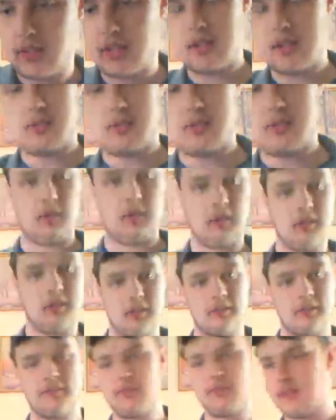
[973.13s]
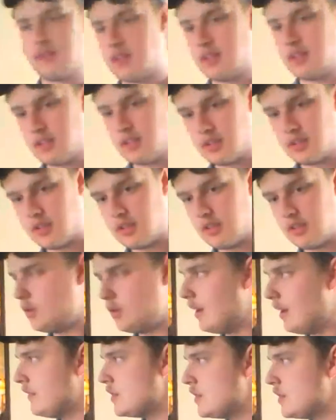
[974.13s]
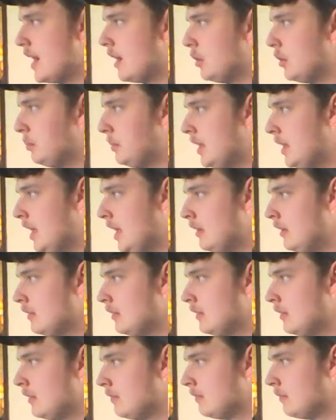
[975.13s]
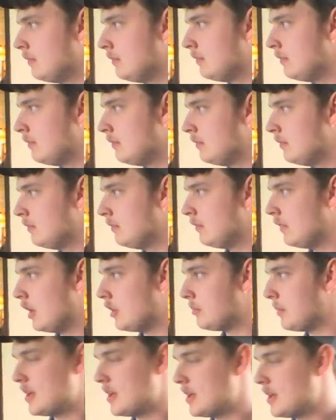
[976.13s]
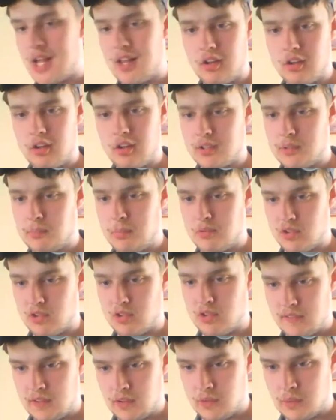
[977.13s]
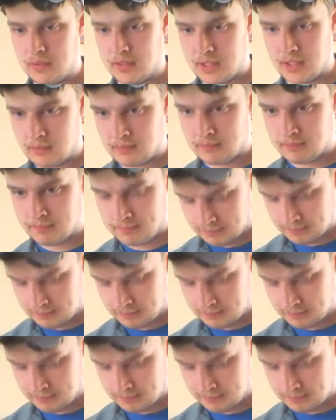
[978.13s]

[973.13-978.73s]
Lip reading: I took it earlier. Do you have the chat open, Dad? Is my chat locked up? Is there anything new in there?